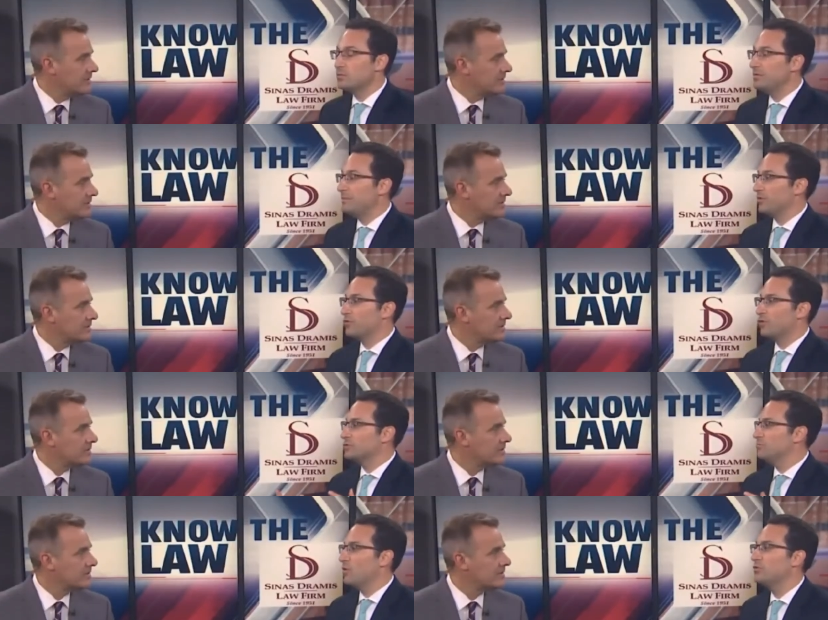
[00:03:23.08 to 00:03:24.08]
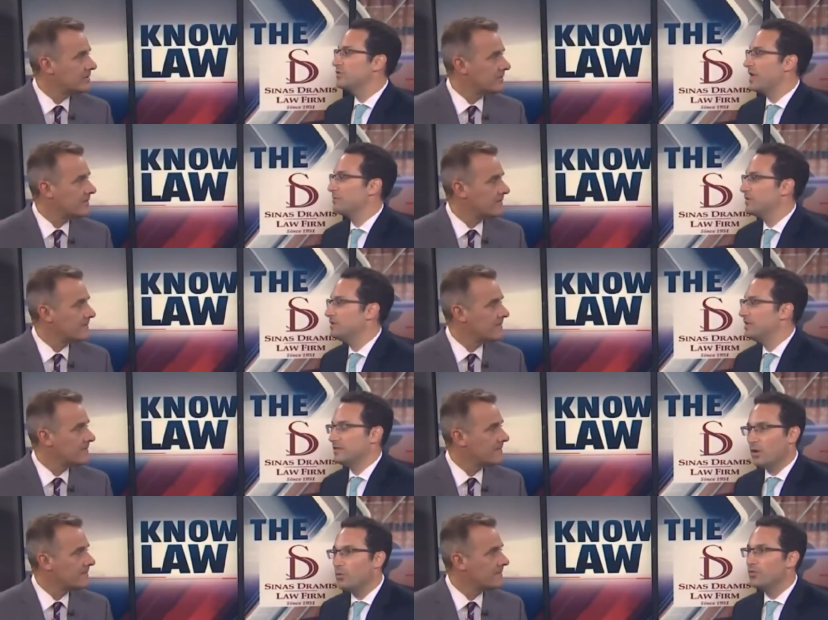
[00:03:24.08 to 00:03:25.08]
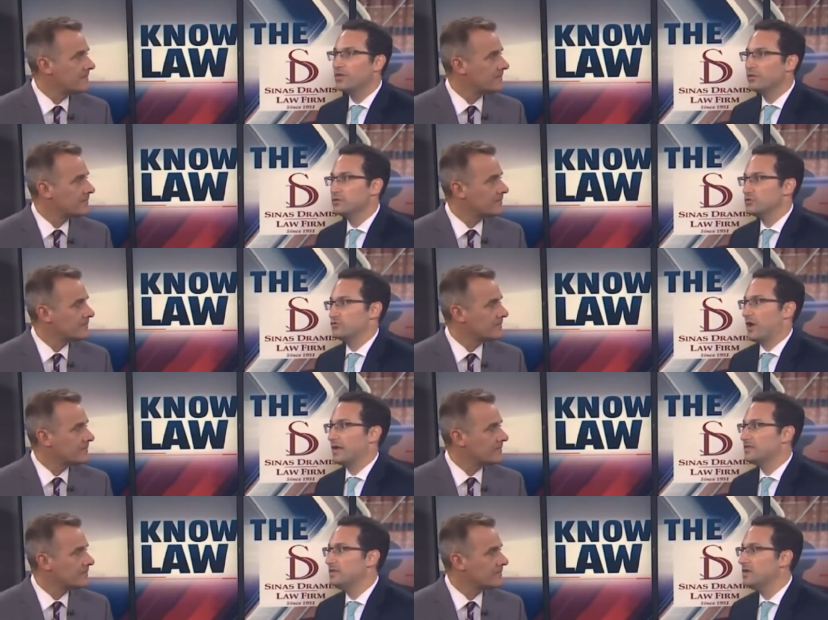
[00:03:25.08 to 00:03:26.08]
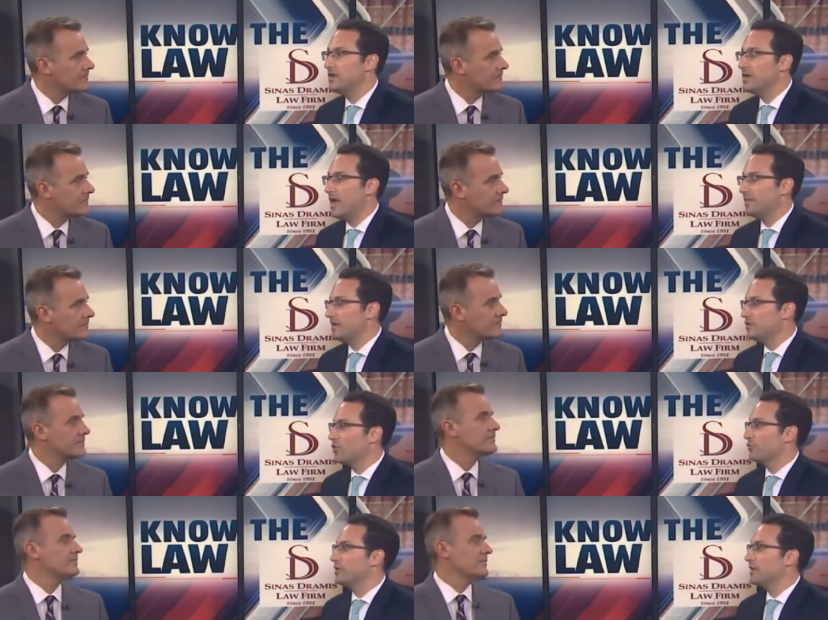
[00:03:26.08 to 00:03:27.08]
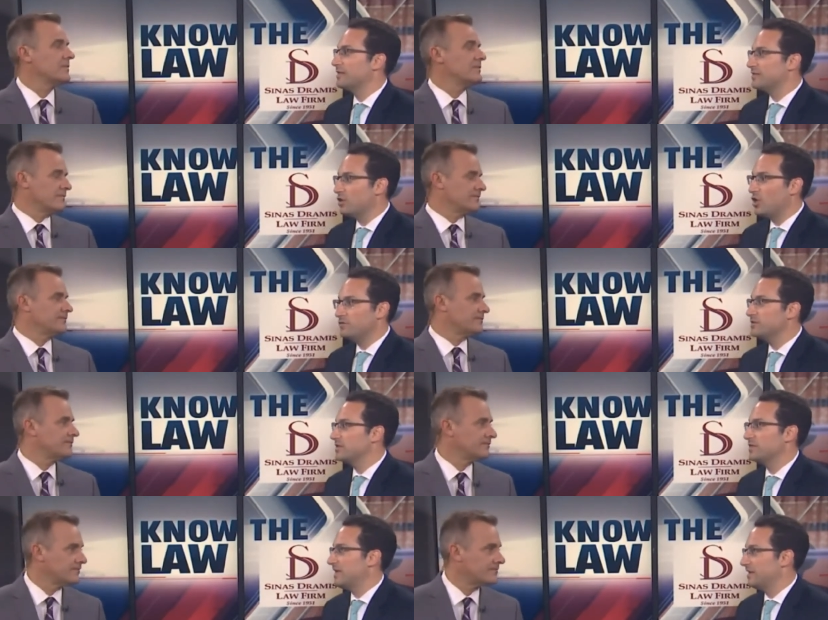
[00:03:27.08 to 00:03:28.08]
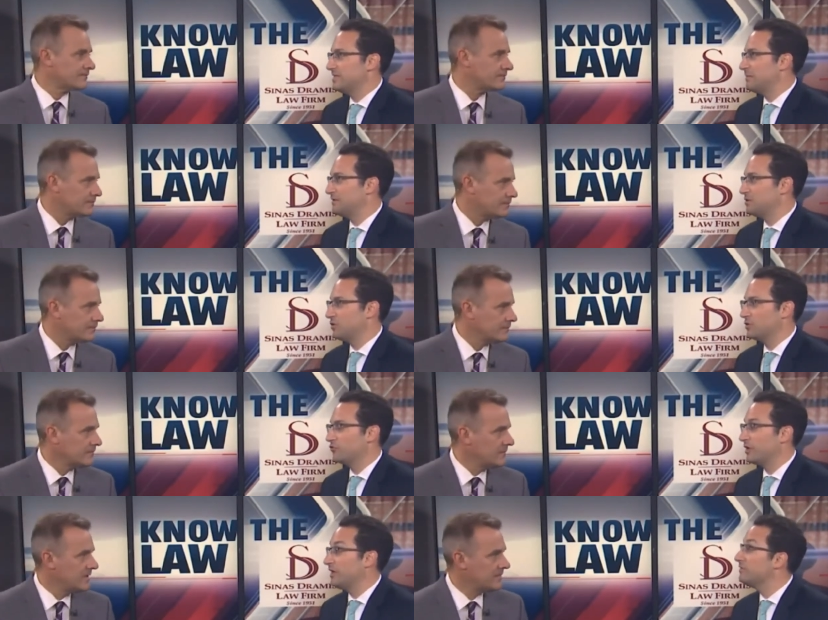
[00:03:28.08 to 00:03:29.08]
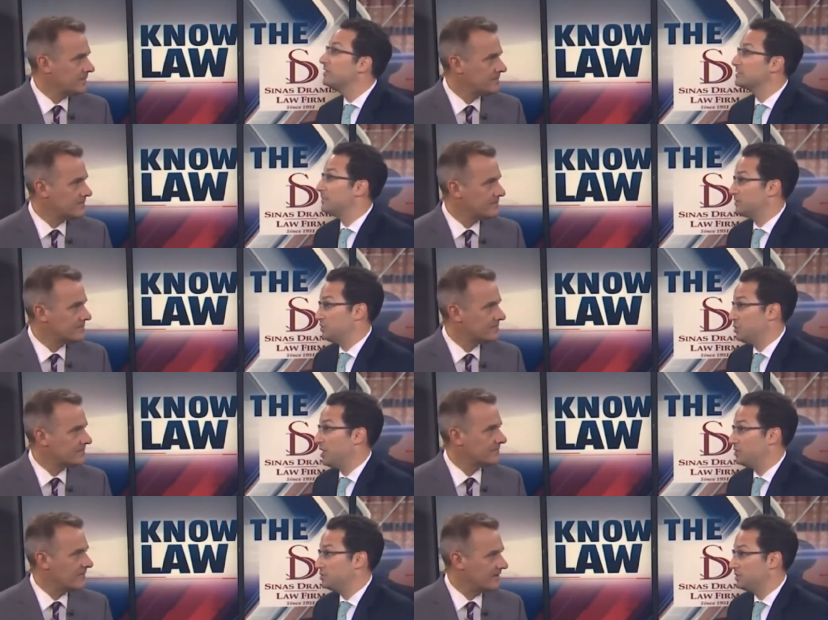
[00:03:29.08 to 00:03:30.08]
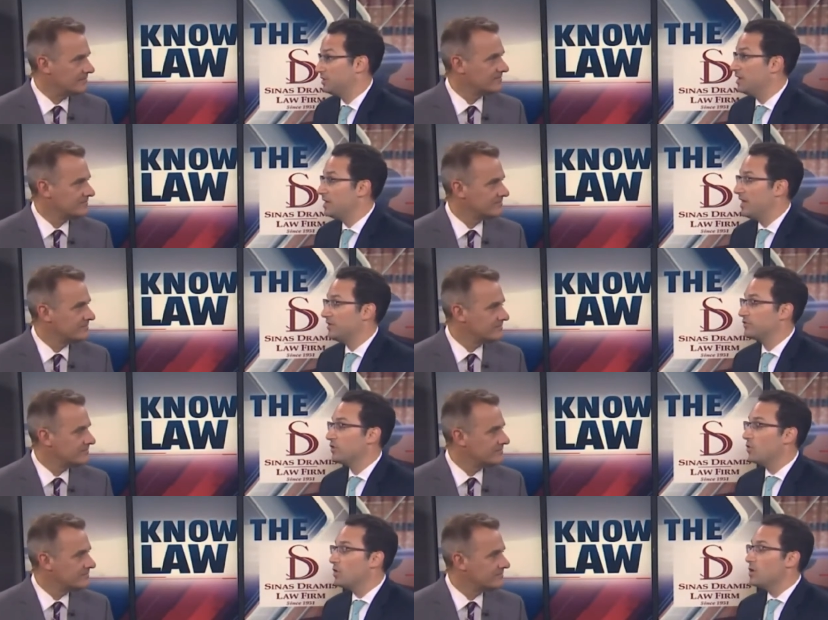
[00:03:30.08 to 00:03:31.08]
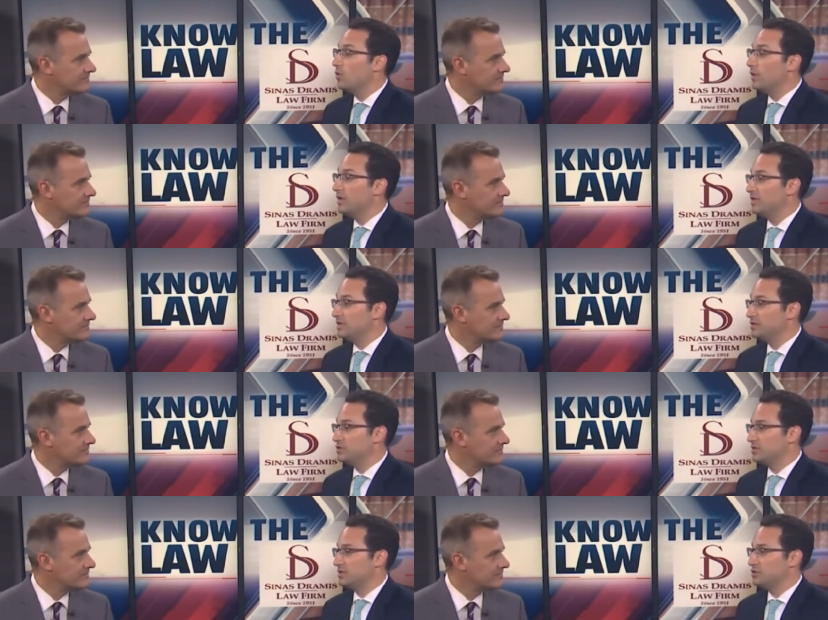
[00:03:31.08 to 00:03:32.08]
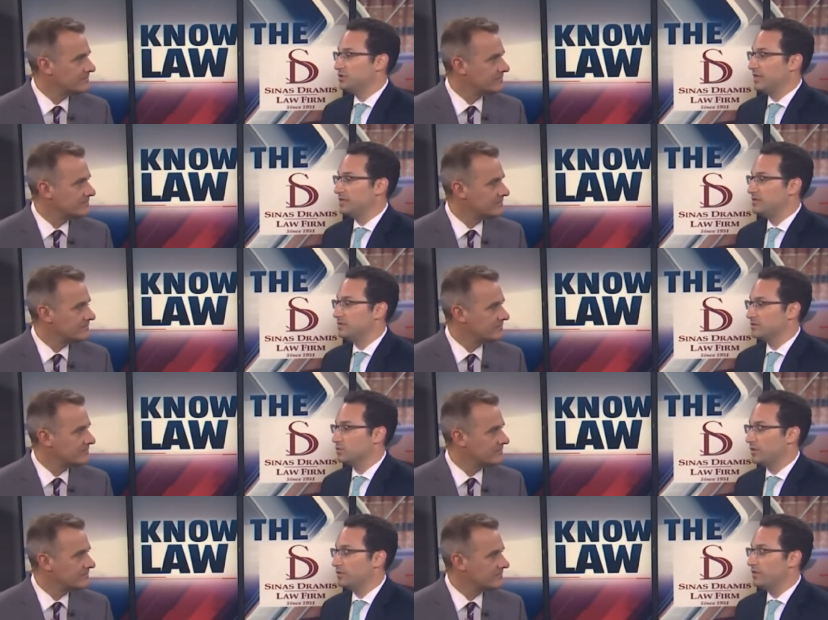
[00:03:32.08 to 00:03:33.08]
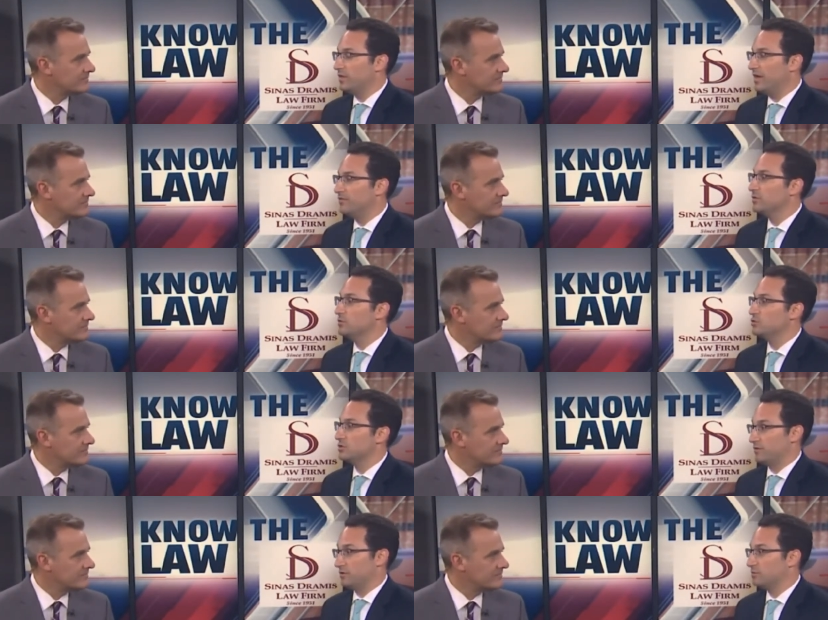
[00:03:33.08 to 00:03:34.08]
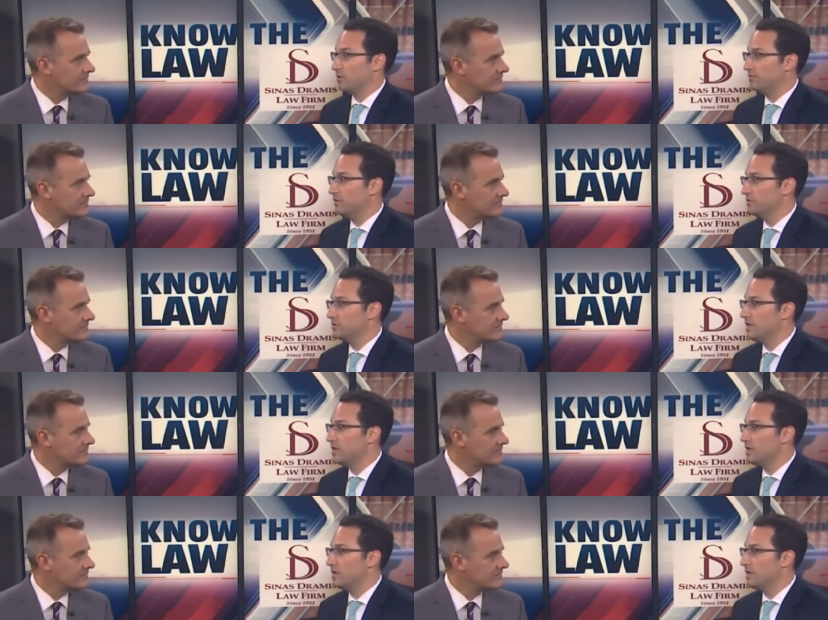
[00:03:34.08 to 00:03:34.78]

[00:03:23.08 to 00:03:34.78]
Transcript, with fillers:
Speaker 1: when people are, of course, most tempted. They don't think they're distracted, and they don't realize that all of a sudden that light's about to turn green and everything's about to change. Right. And so we need legislation that deals with the evolution of our smartphones